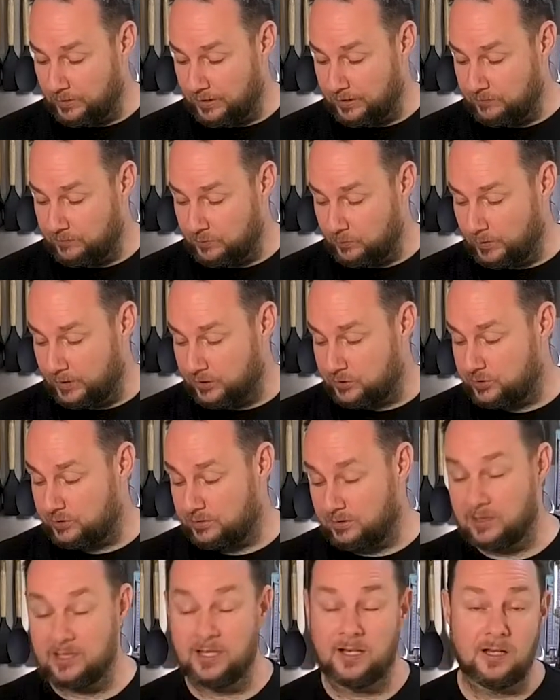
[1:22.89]
If you wish,
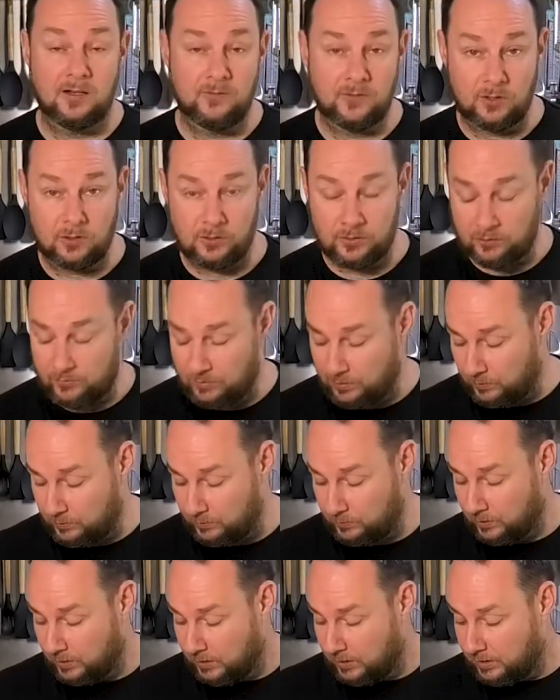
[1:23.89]
you can have it on your own.